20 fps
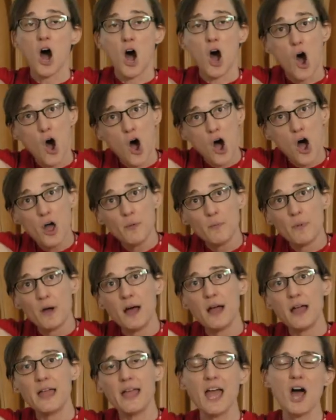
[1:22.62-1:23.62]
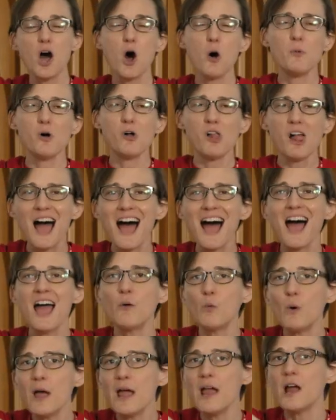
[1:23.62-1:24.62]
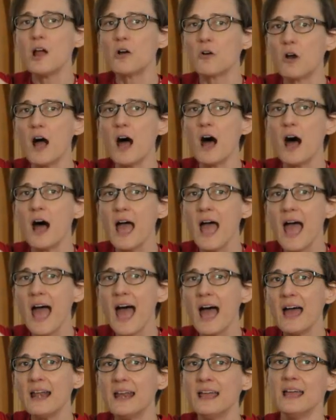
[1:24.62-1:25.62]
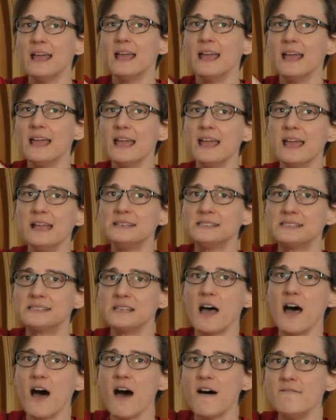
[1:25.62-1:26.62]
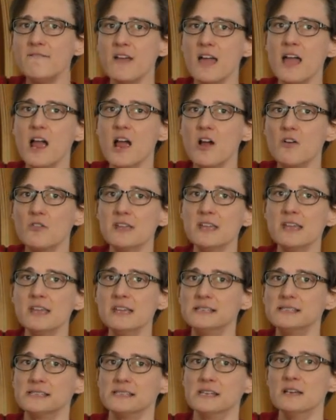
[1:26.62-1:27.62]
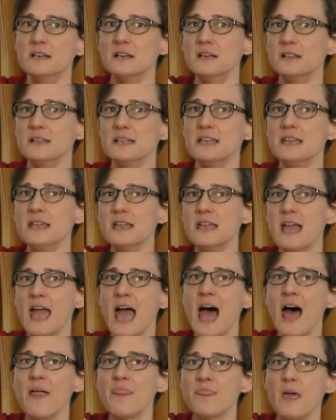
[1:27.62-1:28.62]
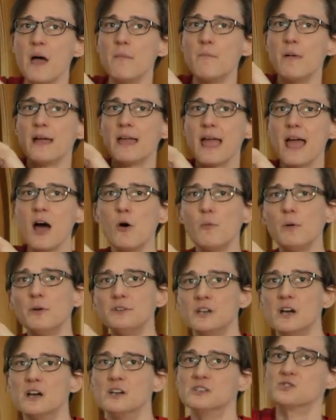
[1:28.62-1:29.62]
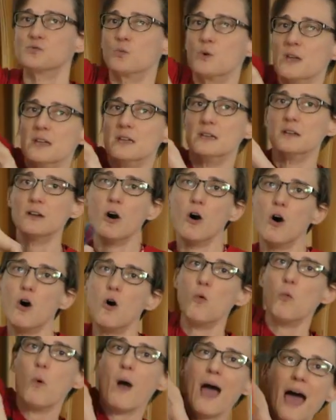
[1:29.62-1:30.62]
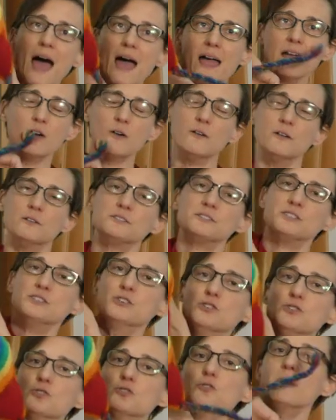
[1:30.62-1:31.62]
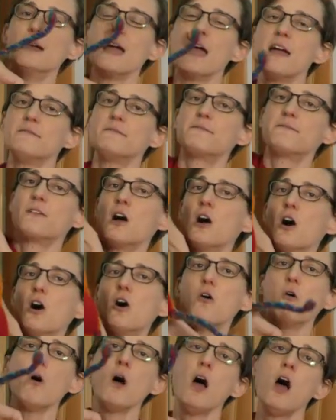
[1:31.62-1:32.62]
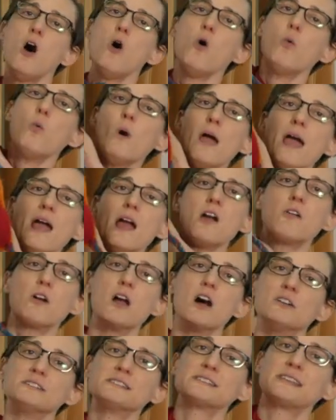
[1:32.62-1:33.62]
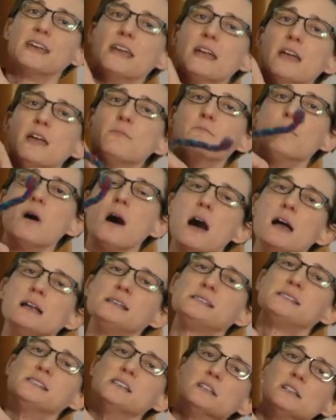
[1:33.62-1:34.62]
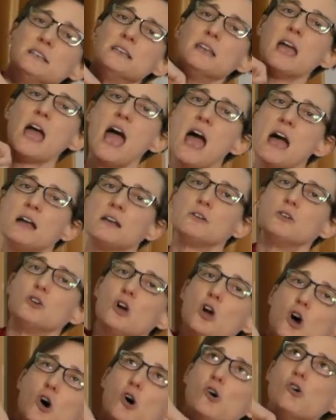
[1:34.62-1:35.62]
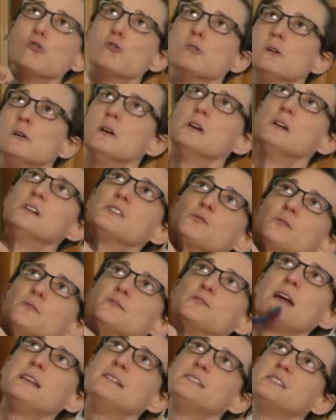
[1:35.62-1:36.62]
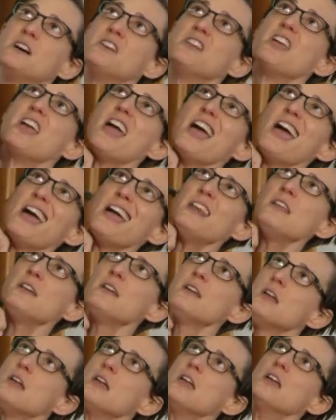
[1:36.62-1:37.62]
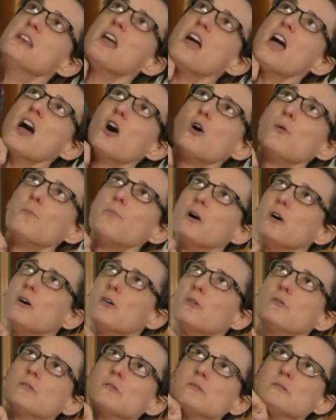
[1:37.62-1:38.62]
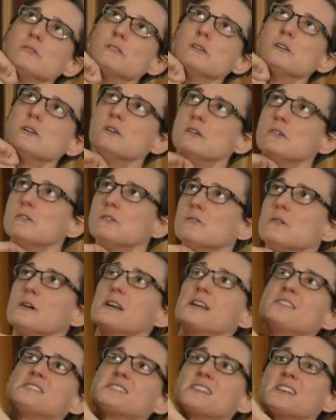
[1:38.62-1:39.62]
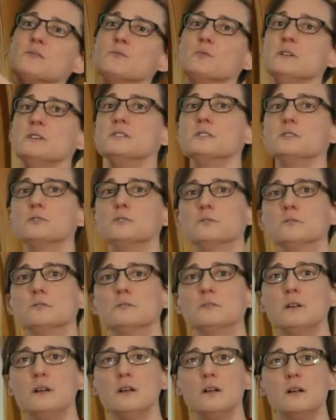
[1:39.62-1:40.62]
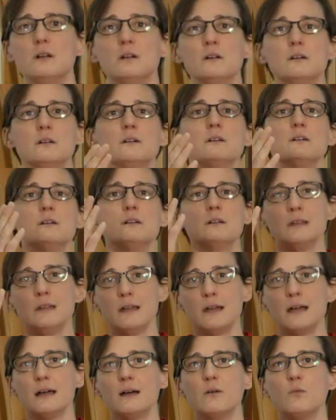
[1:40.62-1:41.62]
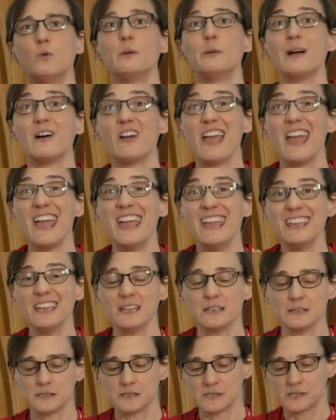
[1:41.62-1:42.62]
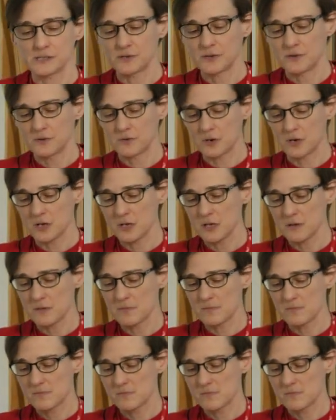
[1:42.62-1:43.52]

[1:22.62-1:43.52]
On my elbow, I wear a hat. It's a very silly hat that my elbow does wiggle, waggle to and fro. Where else can my silly hat go? So we've done head and elbow. What else can we do? Yeah, what about hands, right?